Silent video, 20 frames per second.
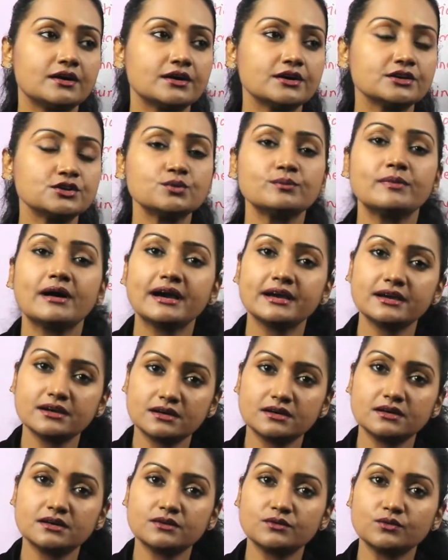You buy
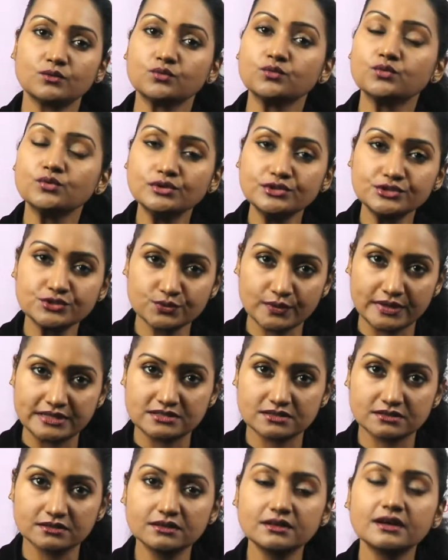a wool
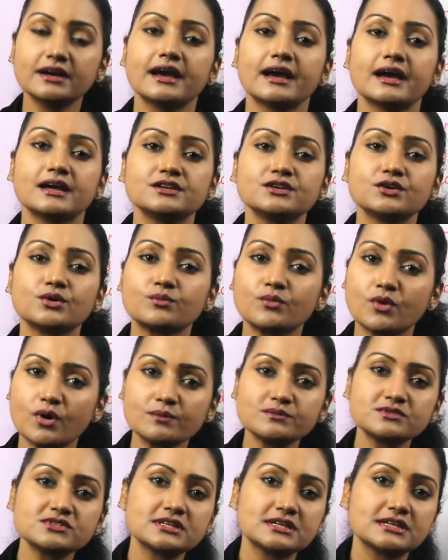sweater and your
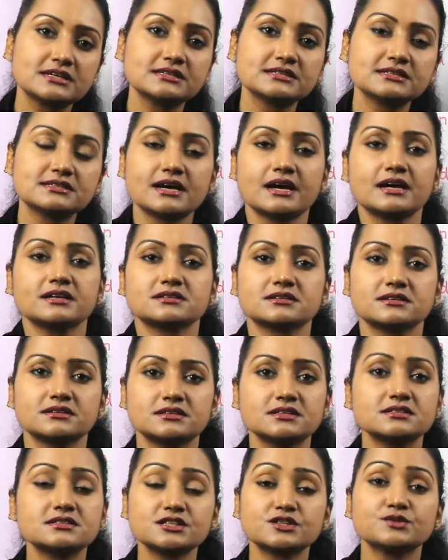mom says that
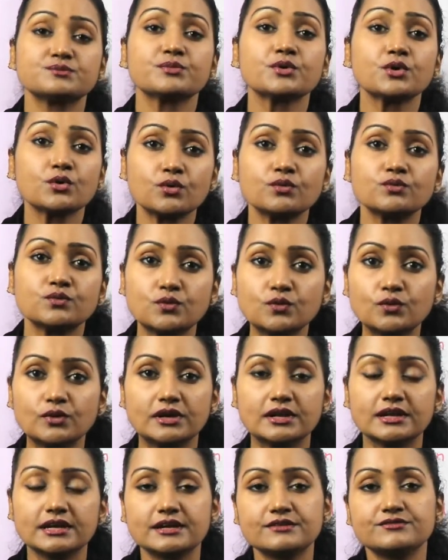this is pure
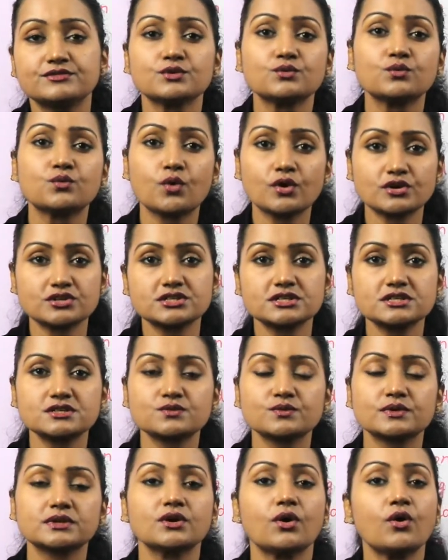wool. If you wash
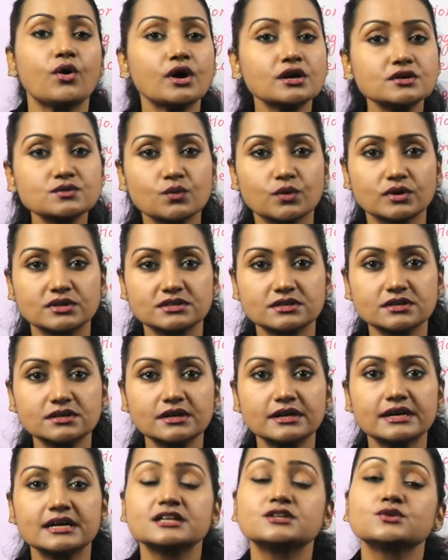it with hot water,
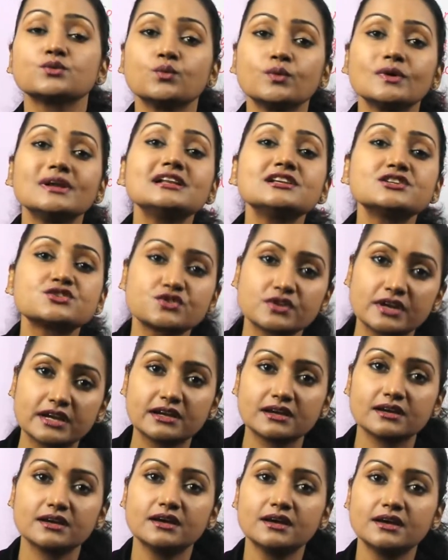it will
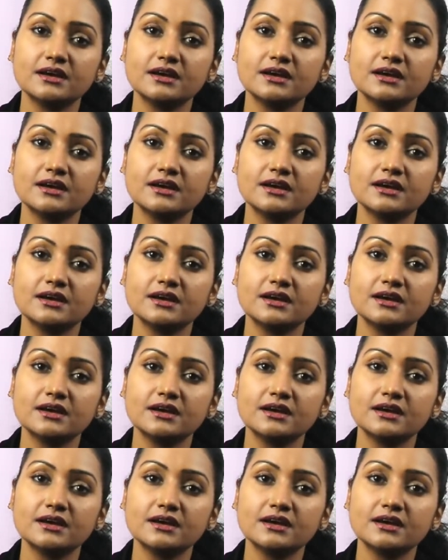shrink.